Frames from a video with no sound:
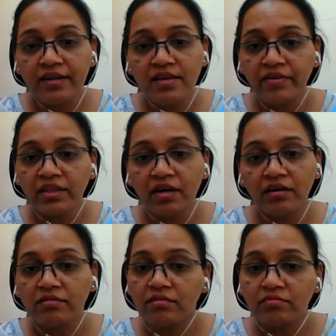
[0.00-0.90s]
is having
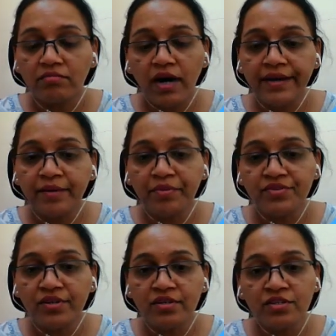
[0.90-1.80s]
the higher
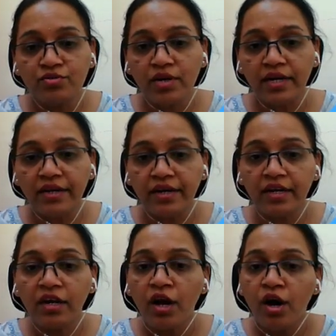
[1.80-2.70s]
precedence. You can
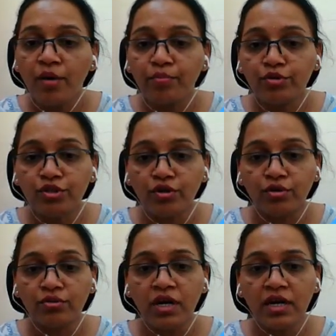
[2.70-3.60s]
directly push it
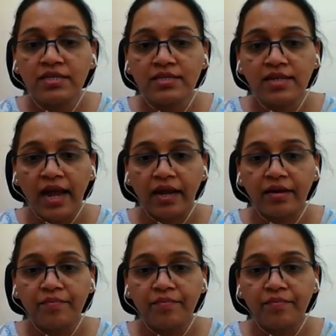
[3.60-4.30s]
onto the stack.